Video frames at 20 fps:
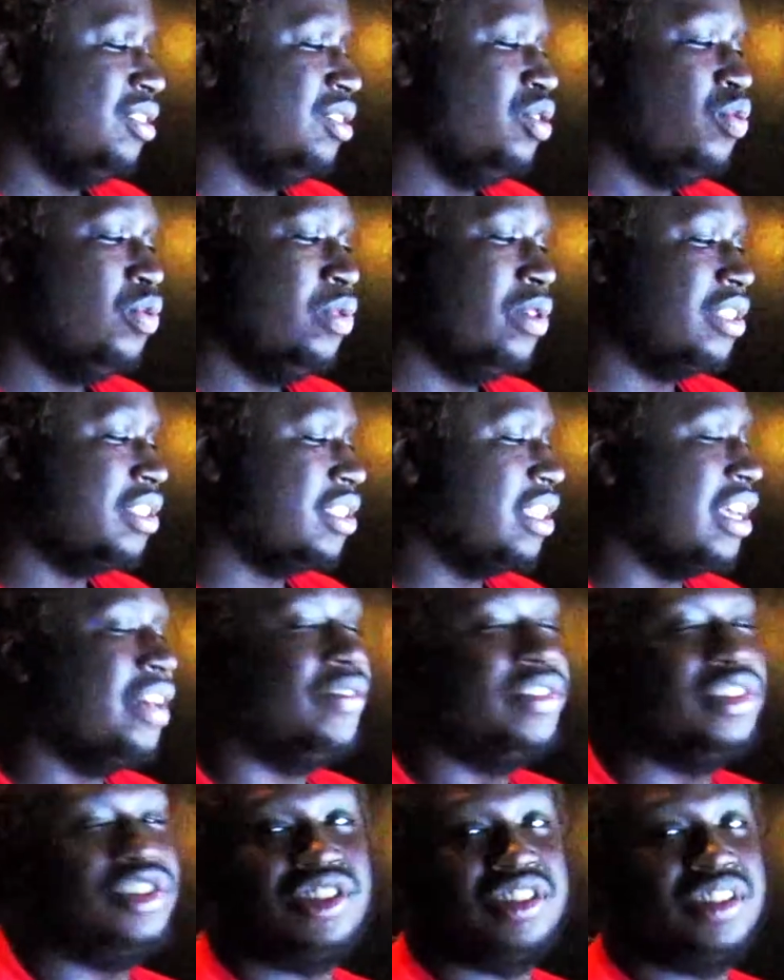You one
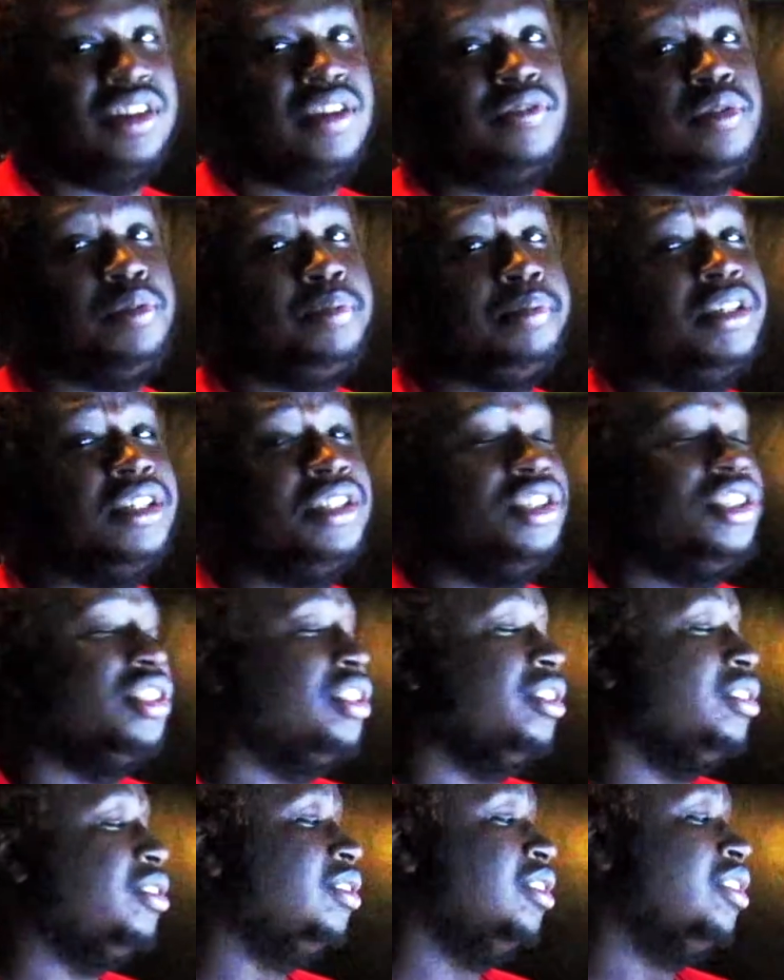savage son of a bitch,
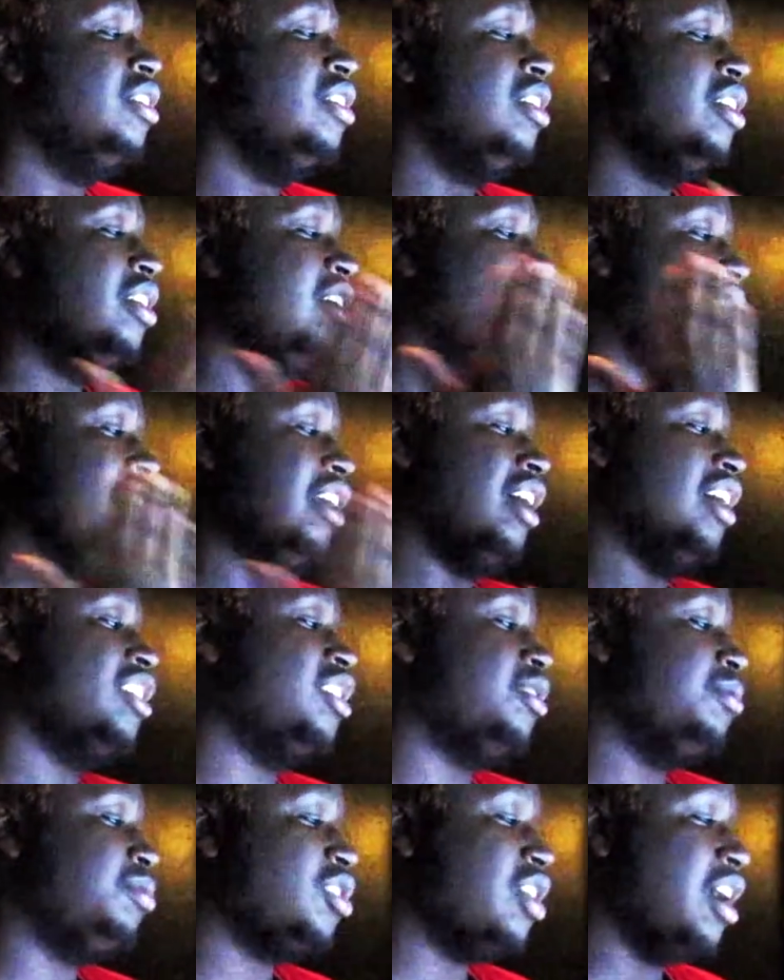yo. Y'all
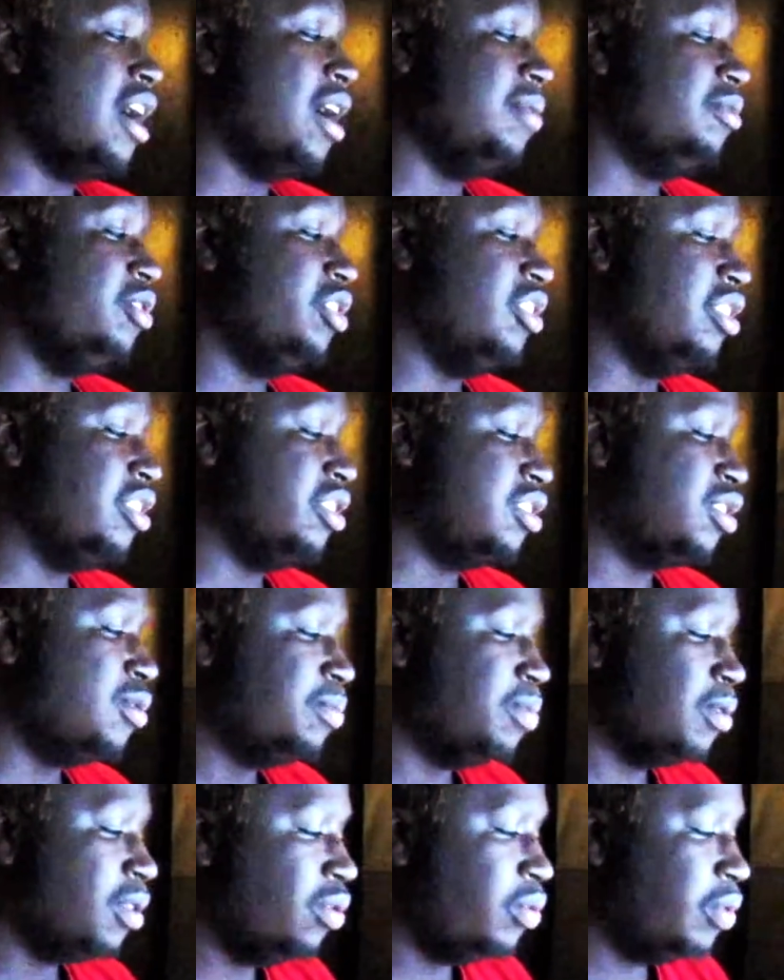subscribe to
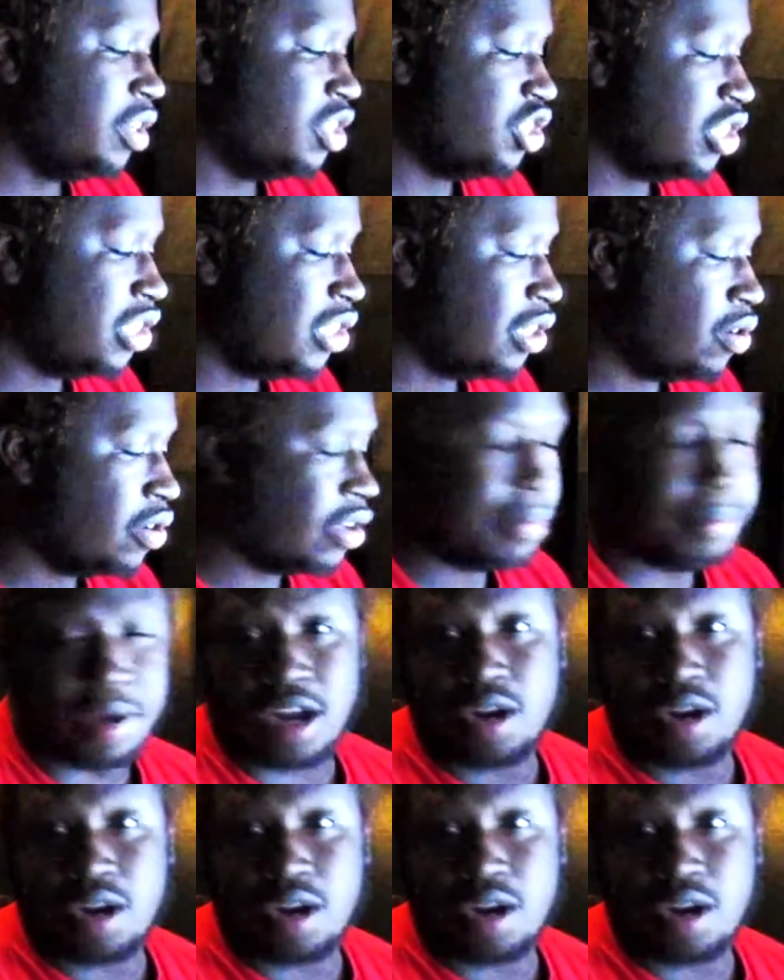Super Luigi Logan.